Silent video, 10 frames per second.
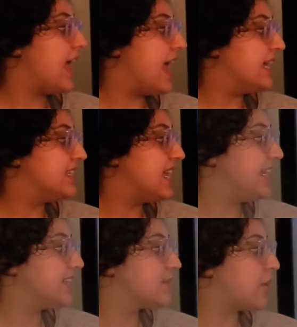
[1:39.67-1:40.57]
Anne
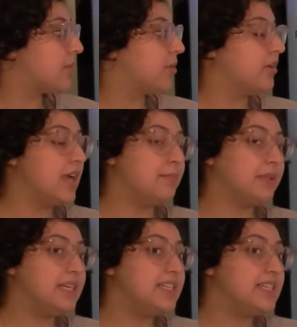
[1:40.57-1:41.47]
takes the marble and
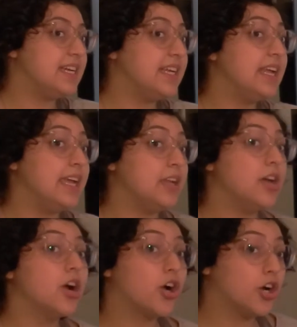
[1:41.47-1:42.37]
places it in
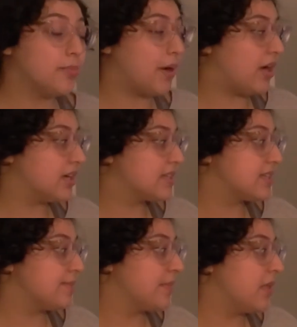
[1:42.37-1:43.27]
her box.